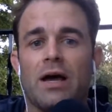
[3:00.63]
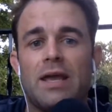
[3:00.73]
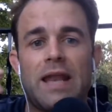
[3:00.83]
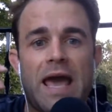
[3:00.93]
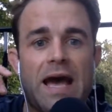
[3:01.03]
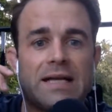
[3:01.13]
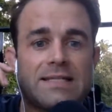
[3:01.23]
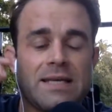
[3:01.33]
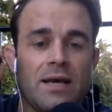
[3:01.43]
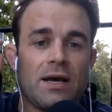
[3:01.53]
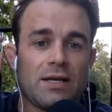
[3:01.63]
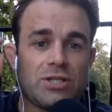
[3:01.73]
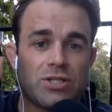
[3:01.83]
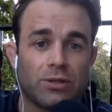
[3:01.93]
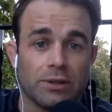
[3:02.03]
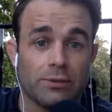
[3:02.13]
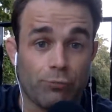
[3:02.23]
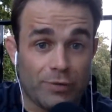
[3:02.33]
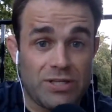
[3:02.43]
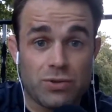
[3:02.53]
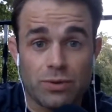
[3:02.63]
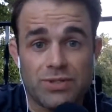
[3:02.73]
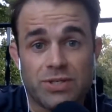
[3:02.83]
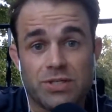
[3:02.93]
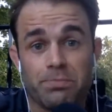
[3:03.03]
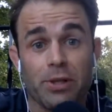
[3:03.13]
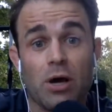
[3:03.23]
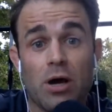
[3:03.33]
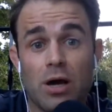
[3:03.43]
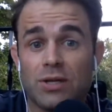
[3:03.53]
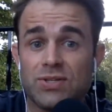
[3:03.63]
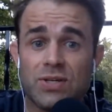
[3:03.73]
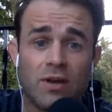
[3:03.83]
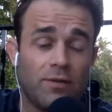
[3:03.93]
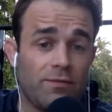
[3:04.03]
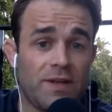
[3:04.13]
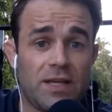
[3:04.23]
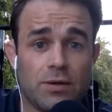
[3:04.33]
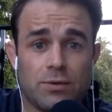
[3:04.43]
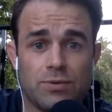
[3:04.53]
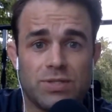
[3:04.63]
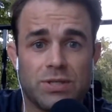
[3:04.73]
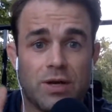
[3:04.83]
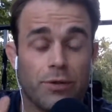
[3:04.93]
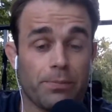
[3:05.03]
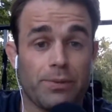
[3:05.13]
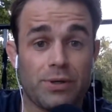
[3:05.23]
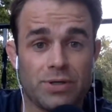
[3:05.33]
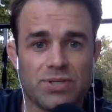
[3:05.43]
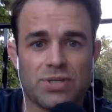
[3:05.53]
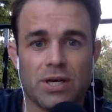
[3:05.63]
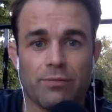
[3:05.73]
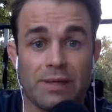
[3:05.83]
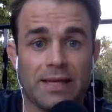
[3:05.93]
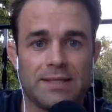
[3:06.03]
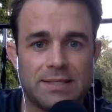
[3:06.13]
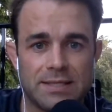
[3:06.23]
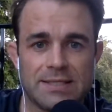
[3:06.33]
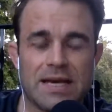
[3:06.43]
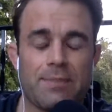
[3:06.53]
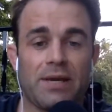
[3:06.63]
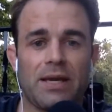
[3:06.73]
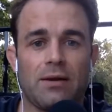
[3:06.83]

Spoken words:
It has additional resources, blogs, videos, other books related to this topic.